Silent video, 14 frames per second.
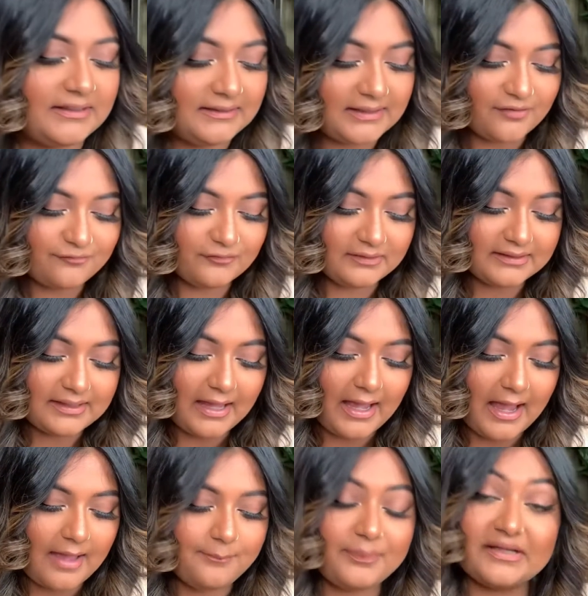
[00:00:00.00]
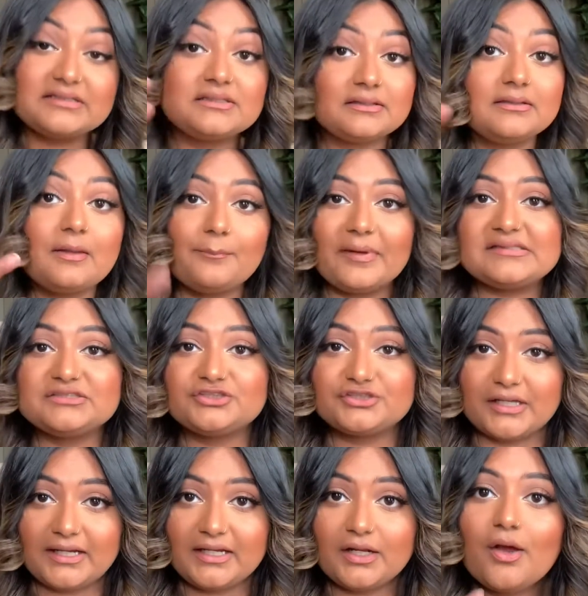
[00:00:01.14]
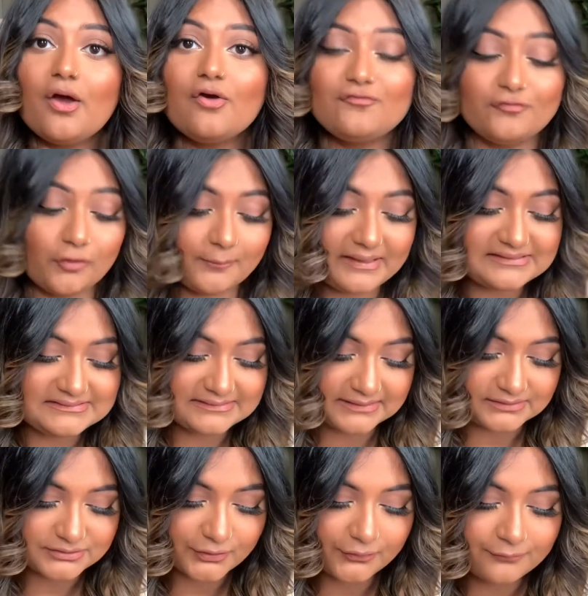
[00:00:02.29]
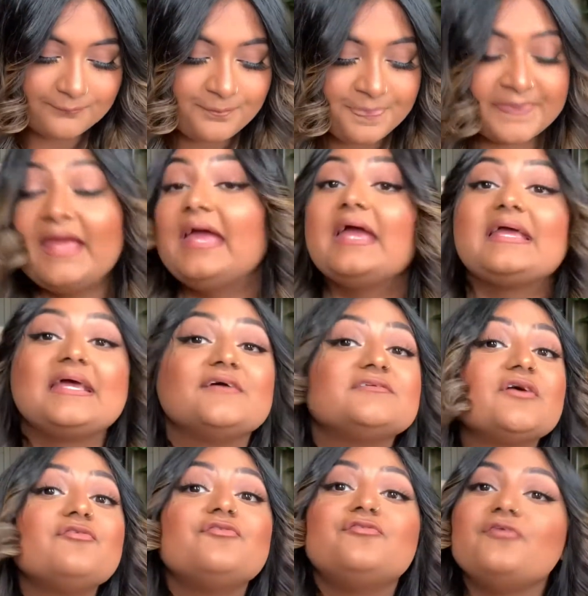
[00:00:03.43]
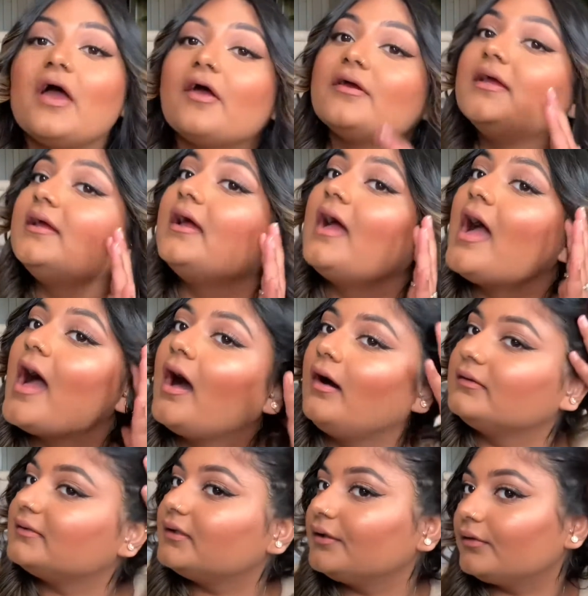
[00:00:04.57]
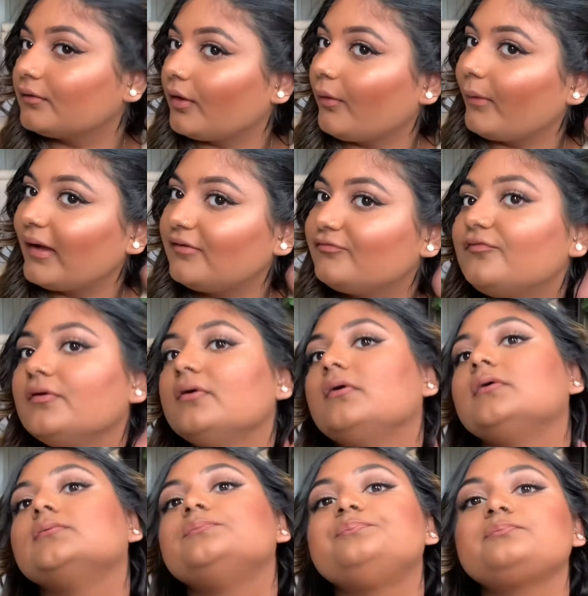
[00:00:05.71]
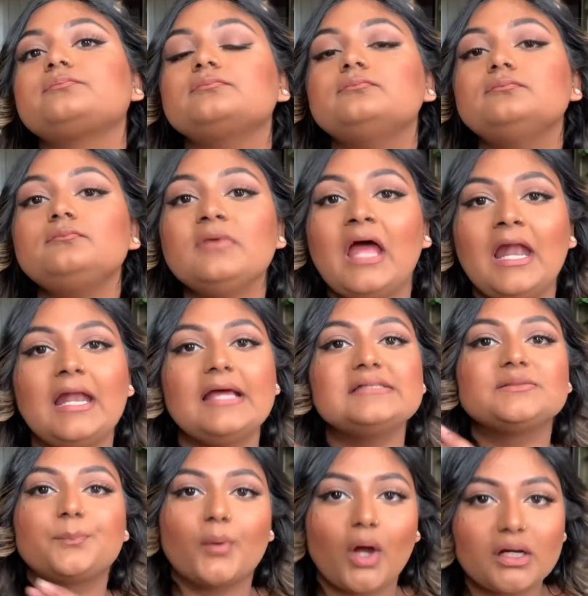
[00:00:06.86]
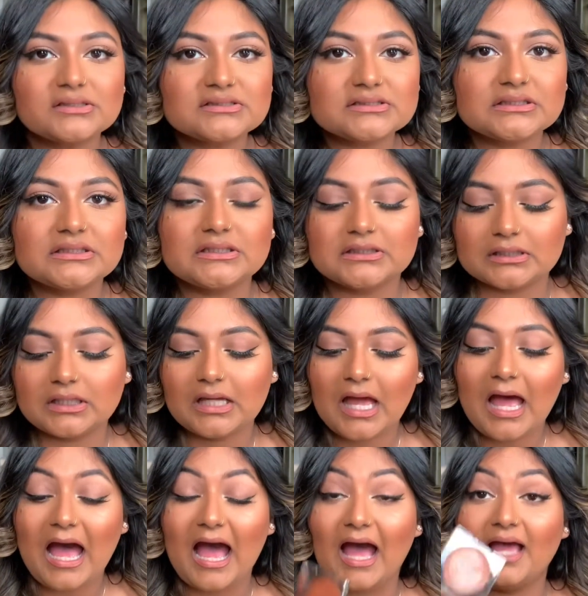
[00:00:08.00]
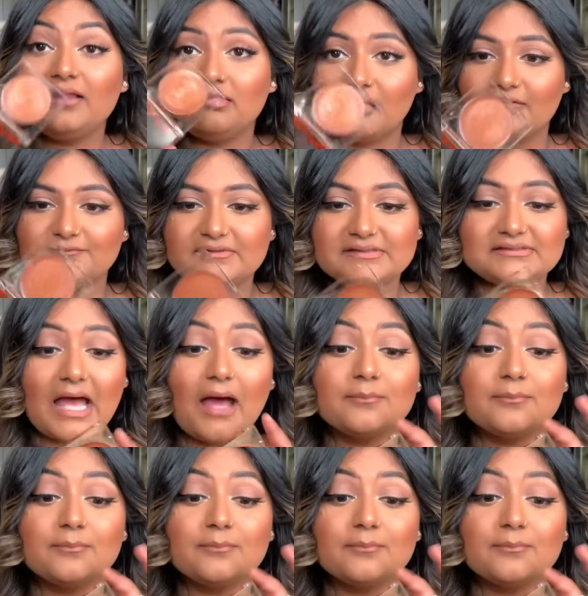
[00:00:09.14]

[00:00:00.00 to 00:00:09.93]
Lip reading: and I feel like I picked the best shade for my skin tone. It gives a very healthy glow, I feel. A nice bronze look. I love this. I'm